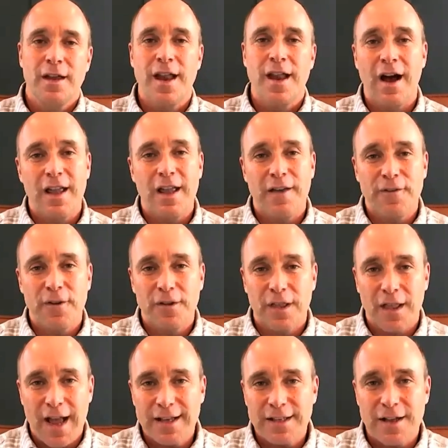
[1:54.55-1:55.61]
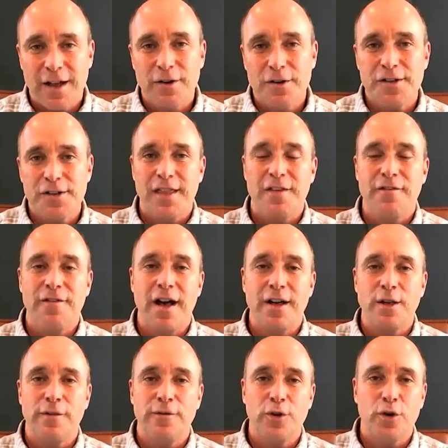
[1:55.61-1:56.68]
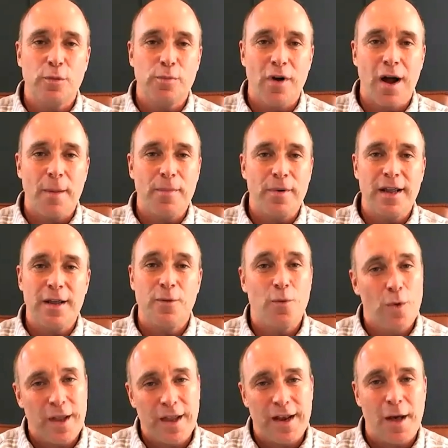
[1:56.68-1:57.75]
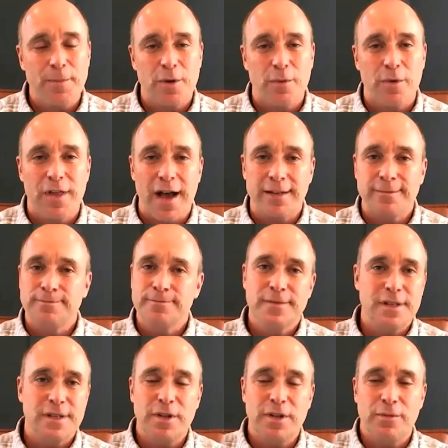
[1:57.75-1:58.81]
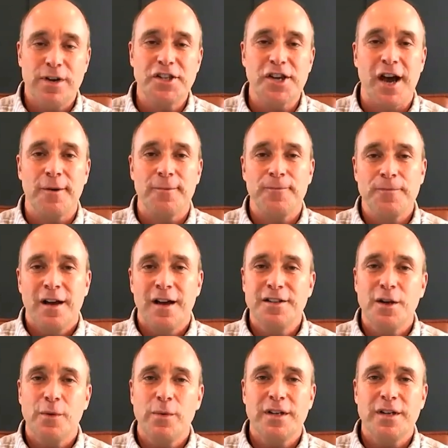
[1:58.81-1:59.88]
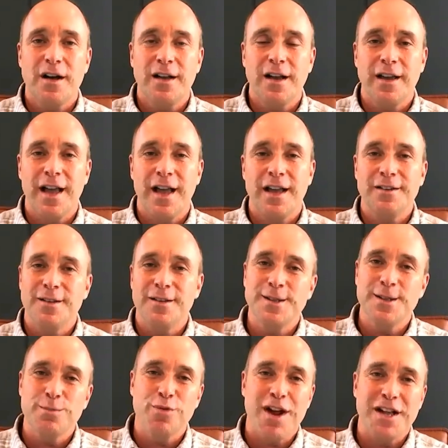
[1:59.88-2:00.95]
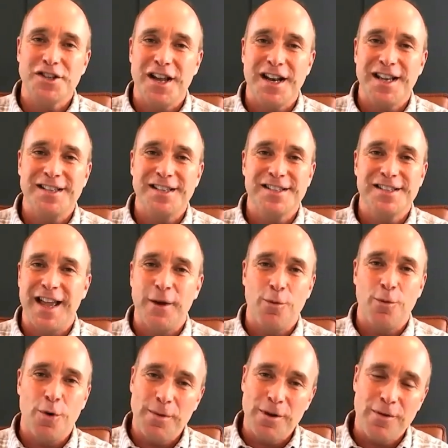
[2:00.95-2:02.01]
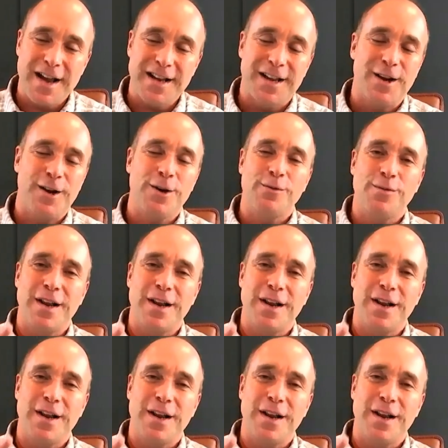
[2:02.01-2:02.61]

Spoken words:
Now, if you'd like to understand the value of your property, we can help you with that. Simply reach out. Until we talk again, this is Brett Jennings saying we'll be right here